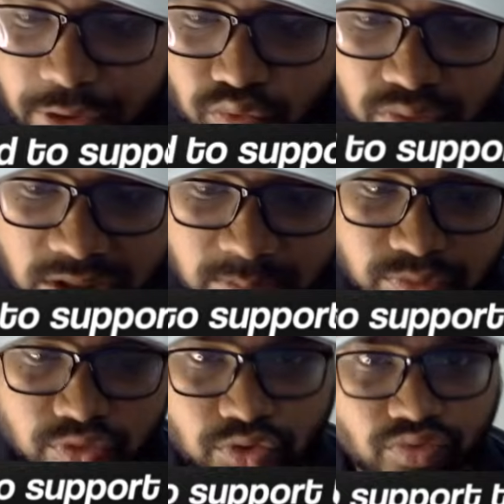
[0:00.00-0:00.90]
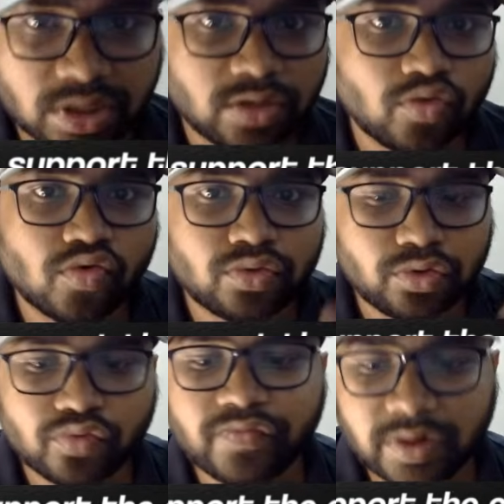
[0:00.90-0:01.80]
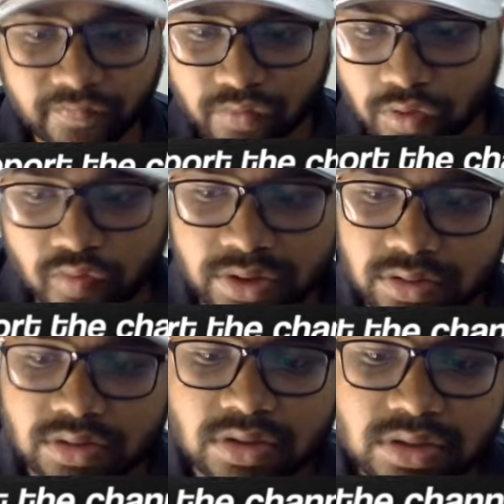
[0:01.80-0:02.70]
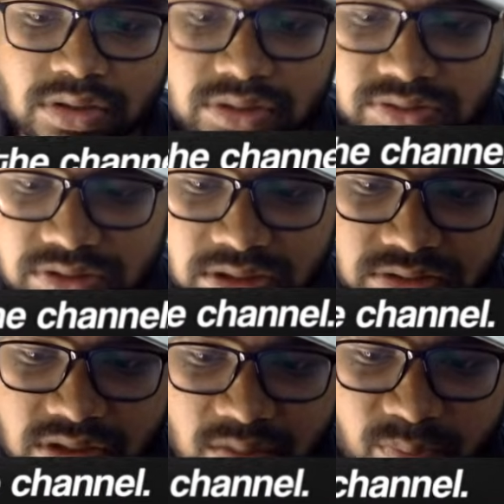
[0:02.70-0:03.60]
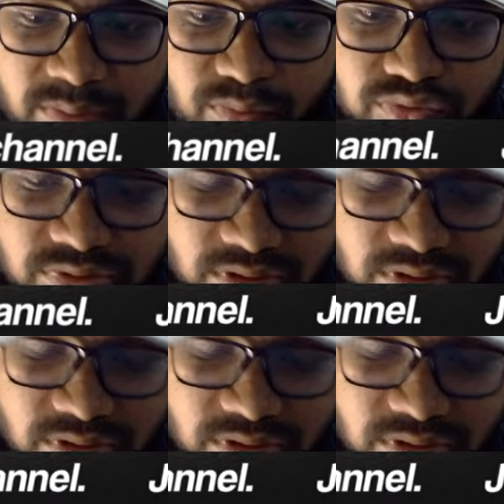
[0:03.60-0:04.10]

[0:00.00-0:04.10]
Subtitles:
2 times so you can go 2 frames forward, select the uppermost